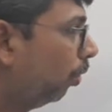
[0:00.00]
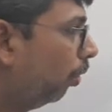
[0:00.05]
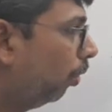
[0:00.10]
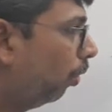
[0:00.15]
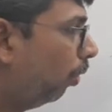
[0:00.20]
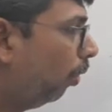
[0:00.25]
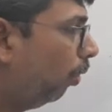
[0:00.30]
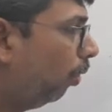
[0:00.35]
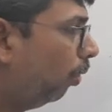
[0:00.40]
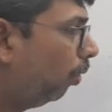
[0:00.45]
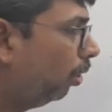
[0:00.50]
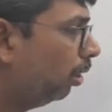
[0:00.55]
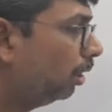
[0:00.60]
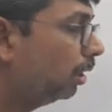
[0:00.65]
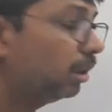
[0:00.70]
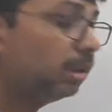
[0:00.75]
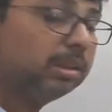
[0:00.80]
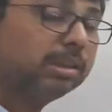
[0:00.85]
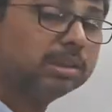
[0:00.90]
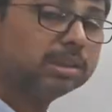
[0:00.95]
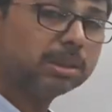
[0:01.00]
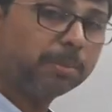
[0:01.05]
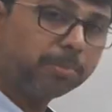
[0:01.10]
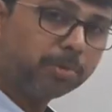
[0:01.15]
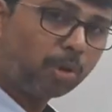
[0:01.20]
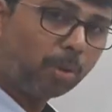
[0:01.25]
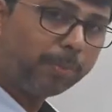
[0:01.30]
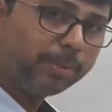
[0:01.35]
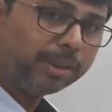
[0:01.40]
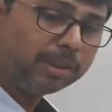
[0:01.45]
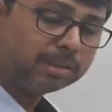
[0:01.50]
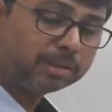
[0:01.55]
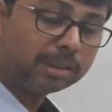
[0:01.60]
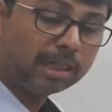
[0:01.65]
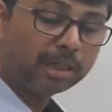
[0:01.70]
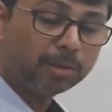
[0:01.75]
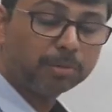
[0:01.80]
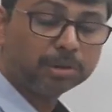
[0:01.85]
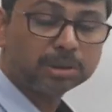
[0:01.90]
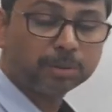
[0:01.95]
all the subtopics
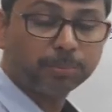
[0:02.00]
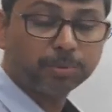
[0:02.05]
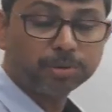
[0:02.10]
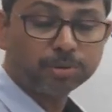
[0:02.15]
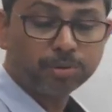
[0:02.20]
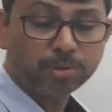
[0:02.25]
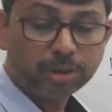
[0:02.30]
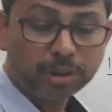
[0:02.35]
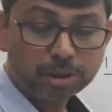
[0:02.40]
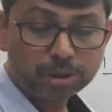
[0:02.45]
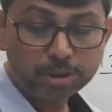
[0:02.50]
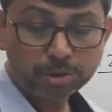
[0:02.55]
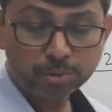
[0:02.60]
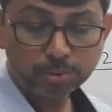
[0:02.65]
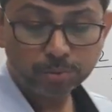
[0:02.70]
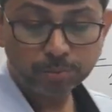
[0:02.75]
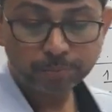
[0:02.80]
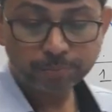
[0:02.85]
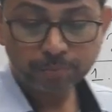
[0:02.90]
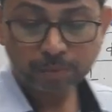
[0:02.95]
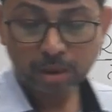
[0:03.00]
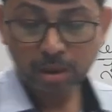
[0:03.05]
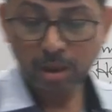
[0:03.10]
that I was supposed to teach you.